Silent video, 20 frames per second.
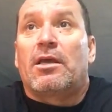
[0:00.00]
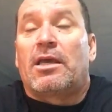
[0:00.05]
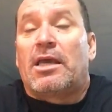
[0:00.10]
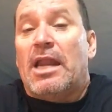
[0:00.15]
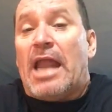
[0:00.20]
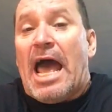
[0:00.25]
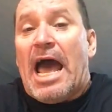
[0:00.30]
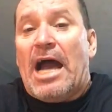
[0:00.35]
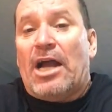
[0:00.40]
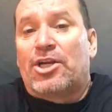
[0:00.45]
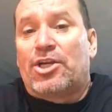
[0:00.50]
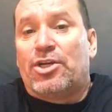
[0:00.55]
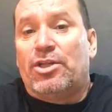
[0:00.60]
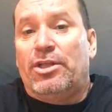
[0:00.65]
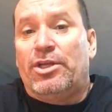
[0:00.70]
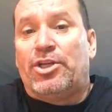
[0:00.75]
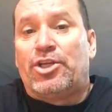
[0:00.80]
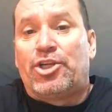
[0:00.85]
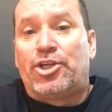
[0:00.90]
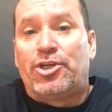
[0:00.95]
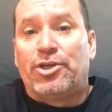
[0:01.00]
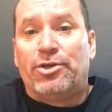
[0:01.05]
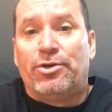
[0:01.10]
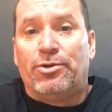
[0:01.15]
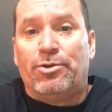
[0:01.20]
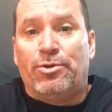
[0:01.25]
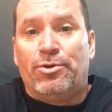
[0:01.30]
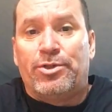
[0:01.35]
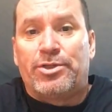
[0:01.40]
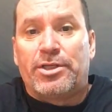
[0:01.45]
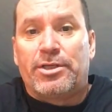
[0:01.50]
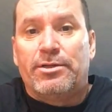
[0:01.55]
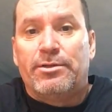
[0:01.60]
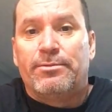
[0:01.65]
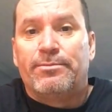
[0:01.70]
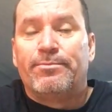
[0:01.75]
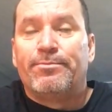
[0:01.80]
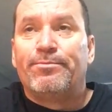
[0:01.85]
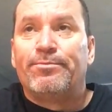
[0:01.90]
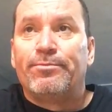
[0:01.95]
can actually choose
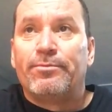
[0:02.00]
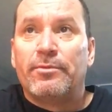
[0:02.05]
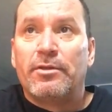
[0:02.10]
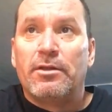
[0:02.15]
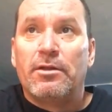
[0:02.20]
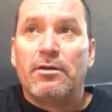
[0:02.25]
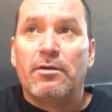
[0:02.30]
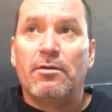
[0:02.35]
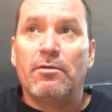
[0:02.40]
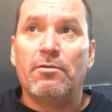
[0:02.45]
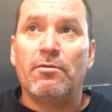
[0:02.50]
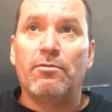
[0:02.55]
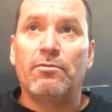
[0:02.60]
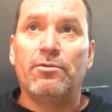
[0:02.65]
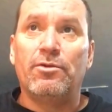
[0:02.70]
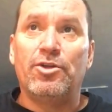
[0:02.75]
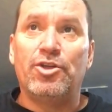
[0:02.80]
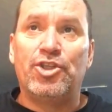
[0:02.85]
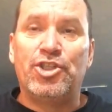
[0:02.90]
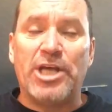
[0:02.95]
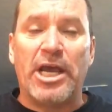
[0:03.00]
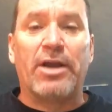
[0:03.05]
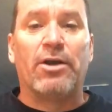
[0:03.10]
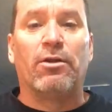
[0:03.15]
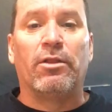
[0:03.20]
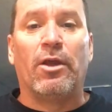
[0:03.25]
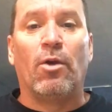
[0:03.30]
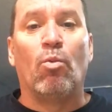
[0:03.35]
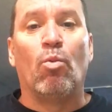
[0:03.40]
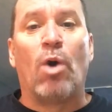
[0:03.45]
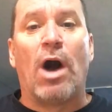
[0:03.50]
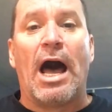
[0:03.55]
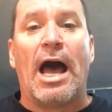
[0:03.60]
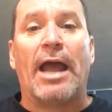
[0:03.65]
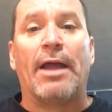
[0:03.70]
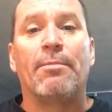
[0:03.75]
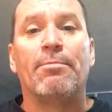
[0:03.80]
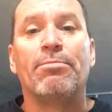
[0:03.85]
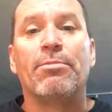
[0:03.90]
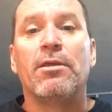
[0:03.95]
generally.
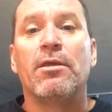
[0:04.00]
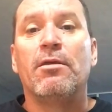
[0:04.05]
Why?